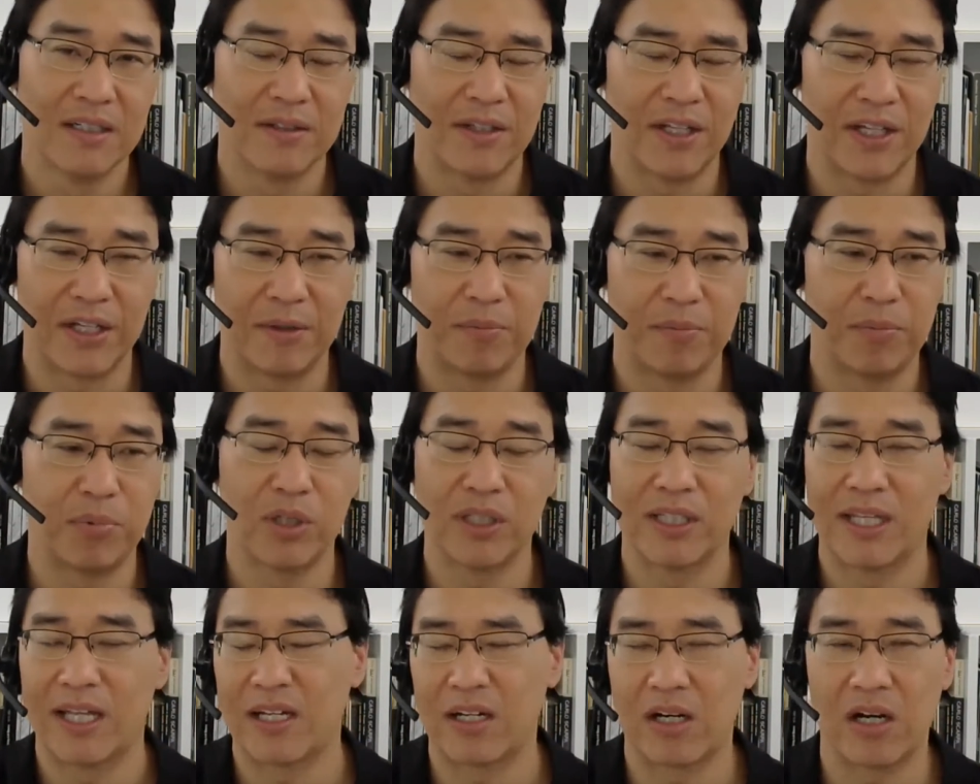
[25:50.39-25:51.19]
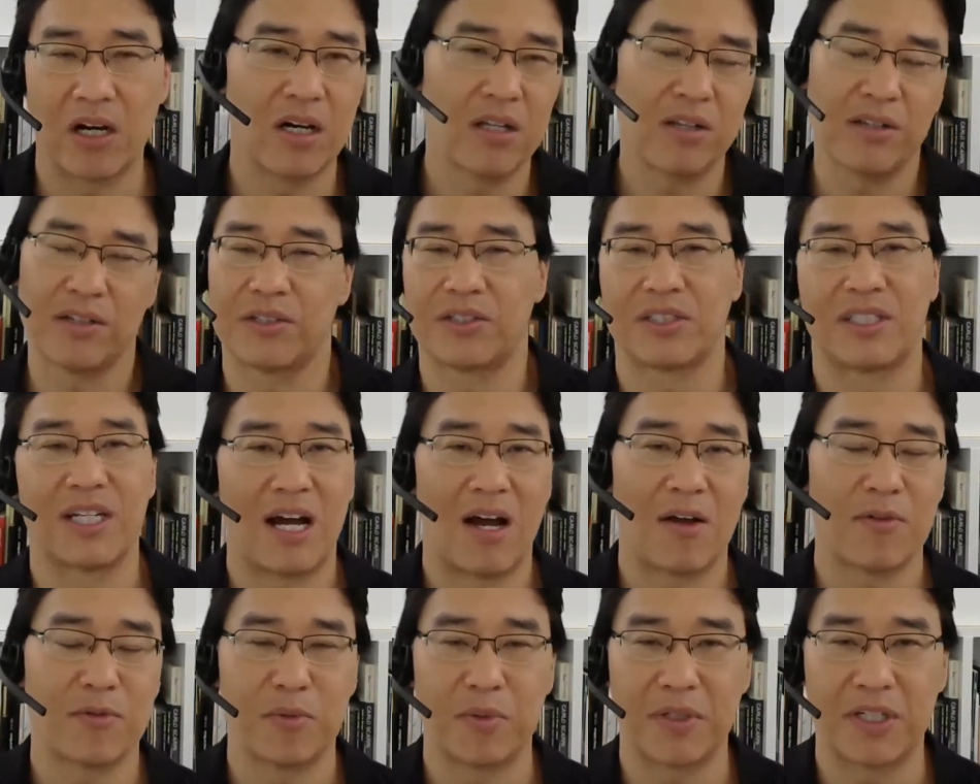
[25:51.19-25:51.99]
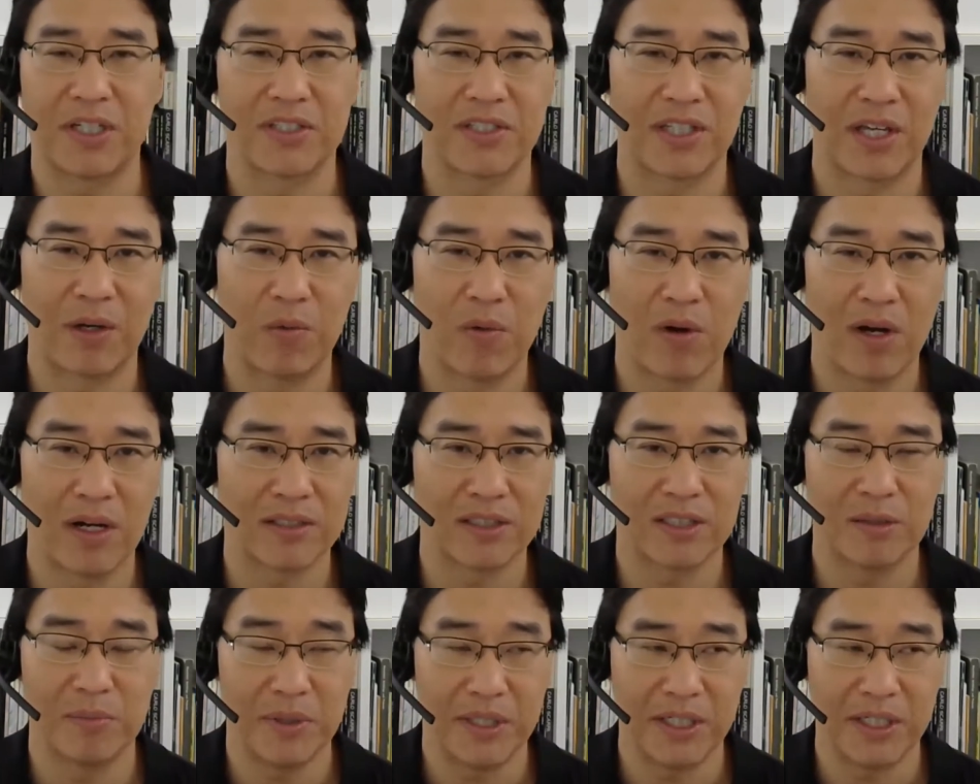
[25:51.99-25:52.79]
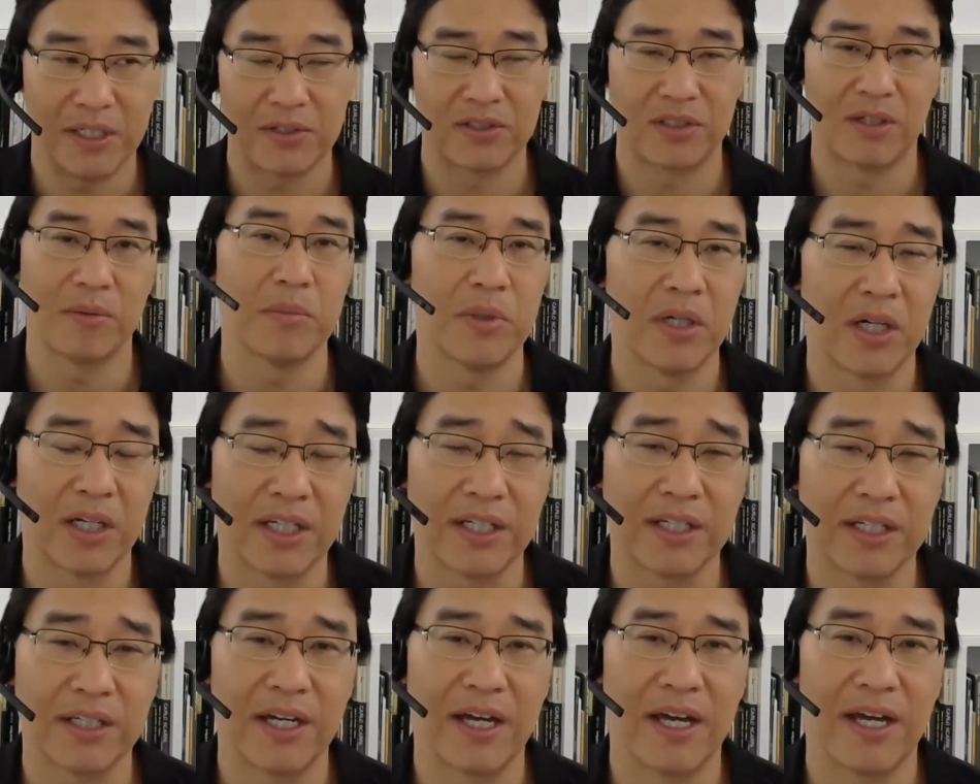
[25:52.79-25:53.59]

they pull out all the stops because they want to be a somebody.